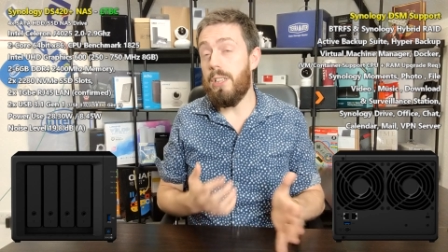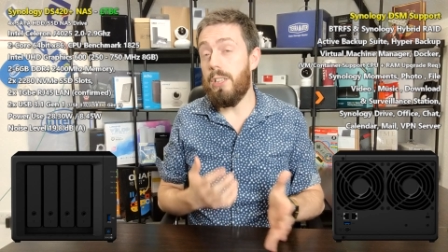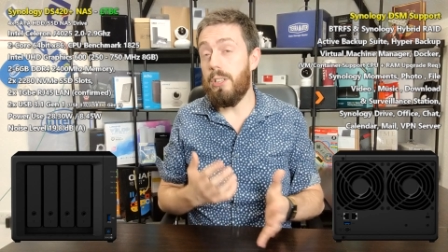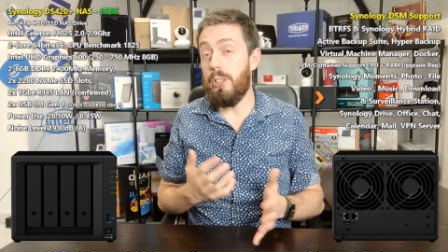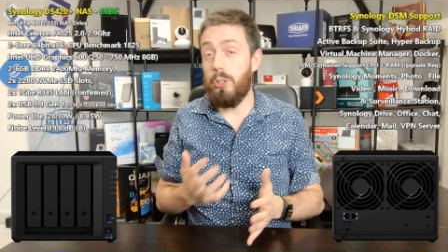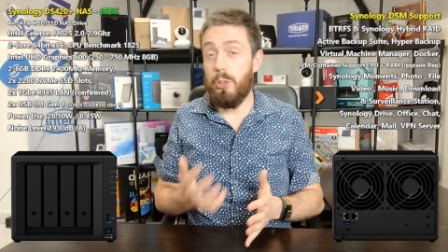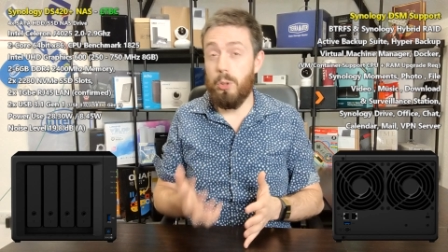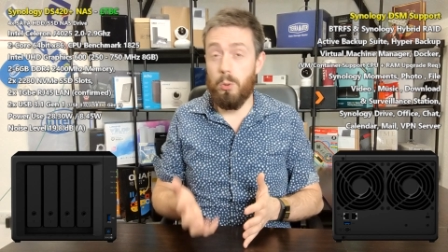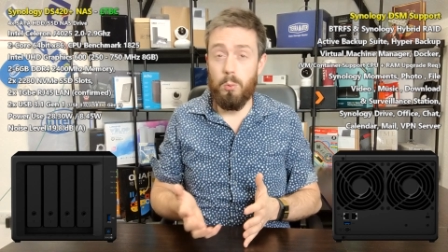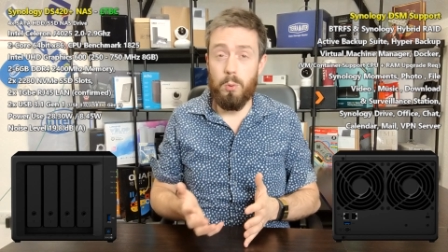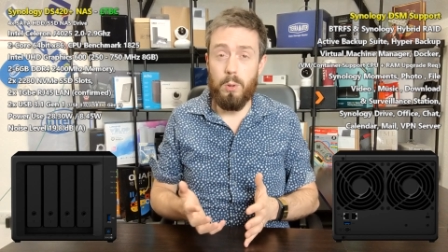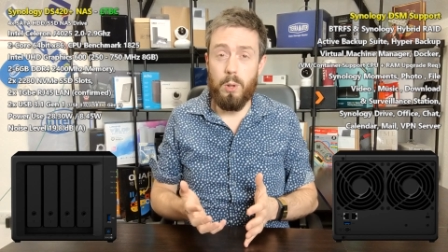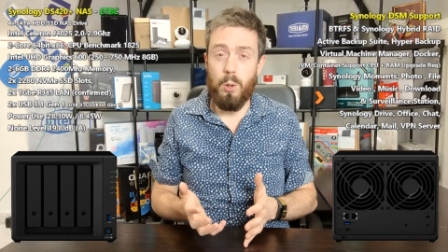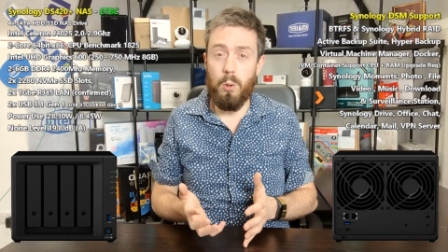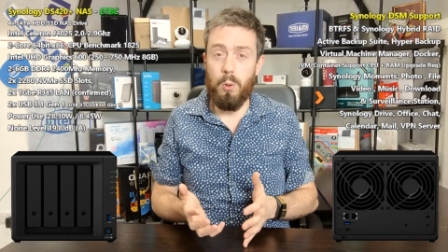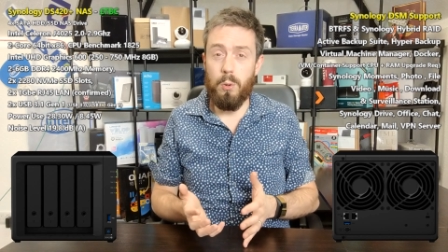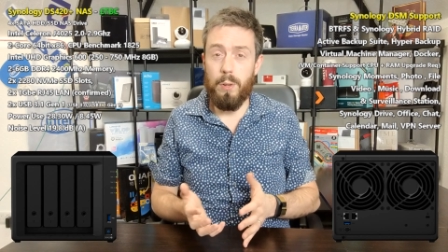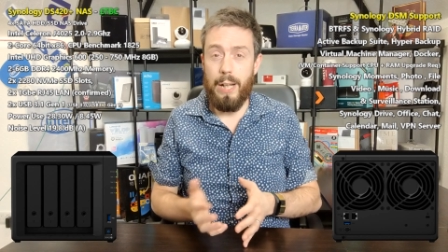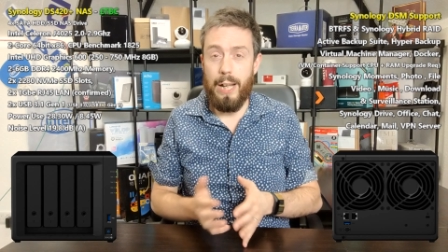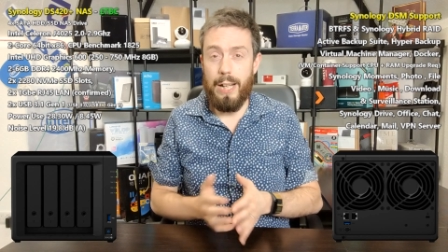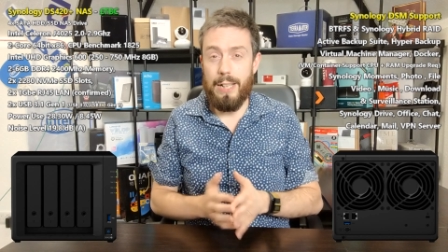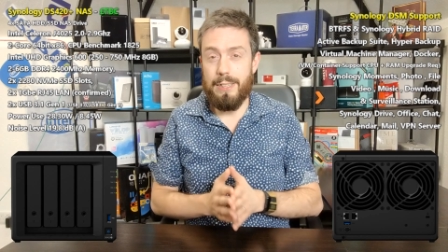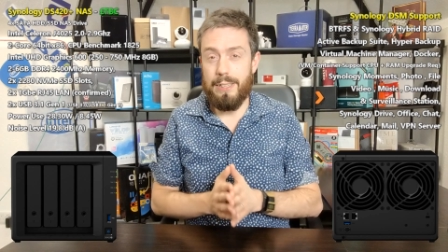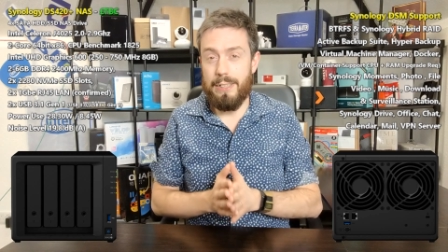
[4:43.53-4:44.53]
And a
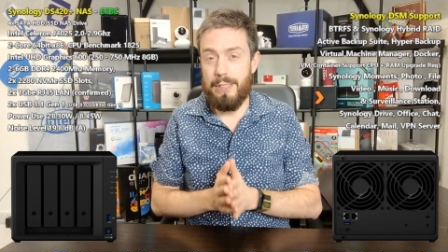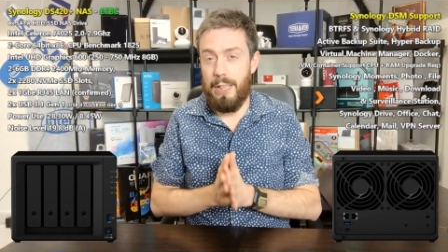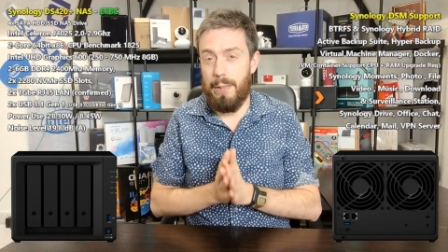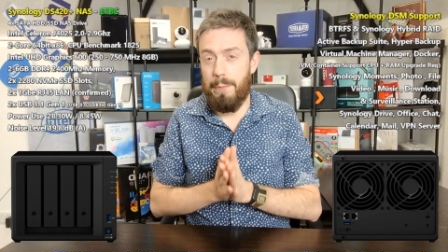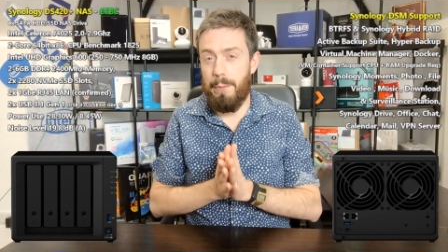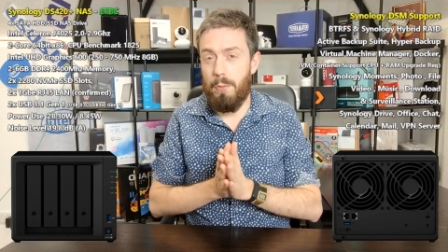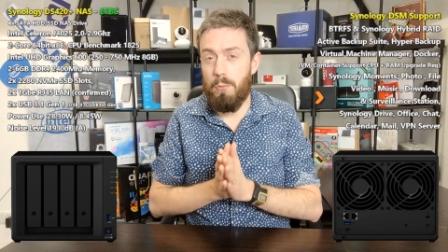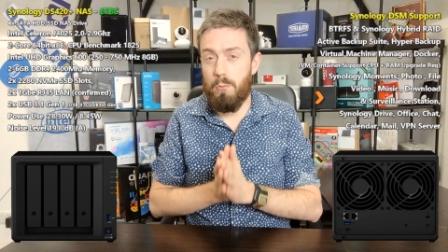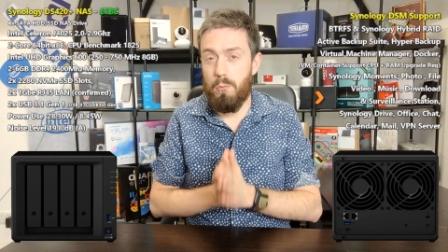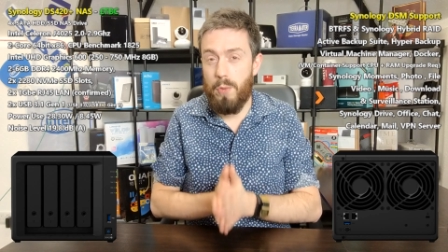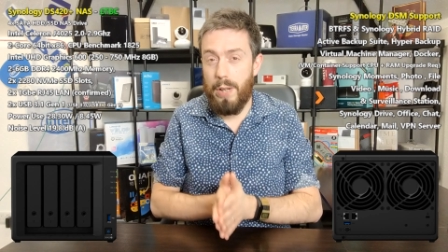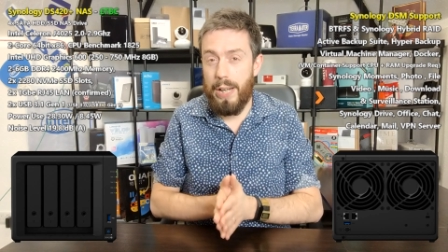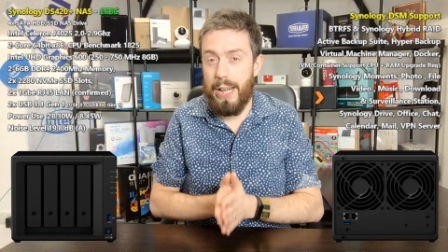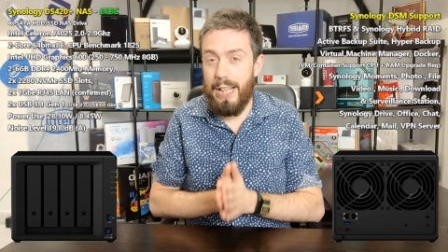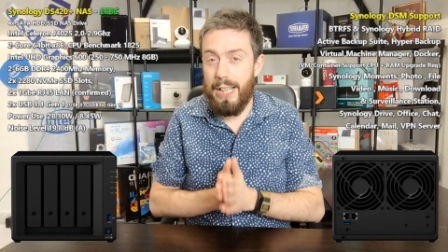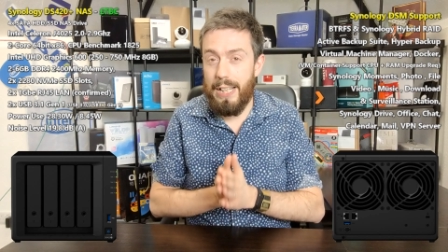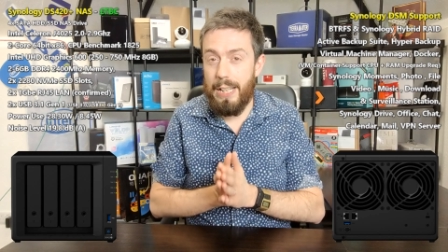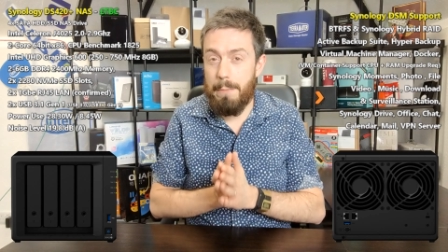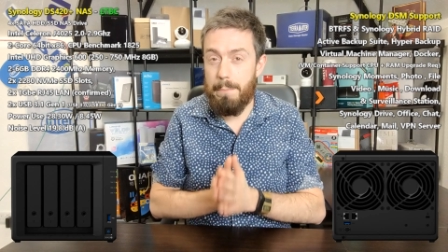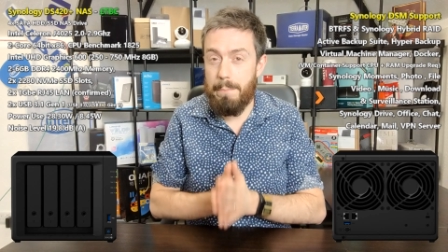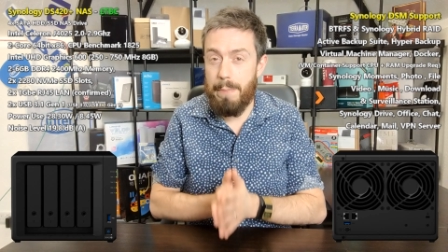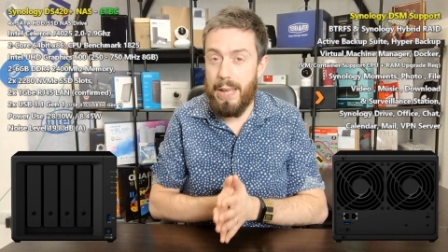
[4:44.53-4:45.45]
dual-core N A S has never really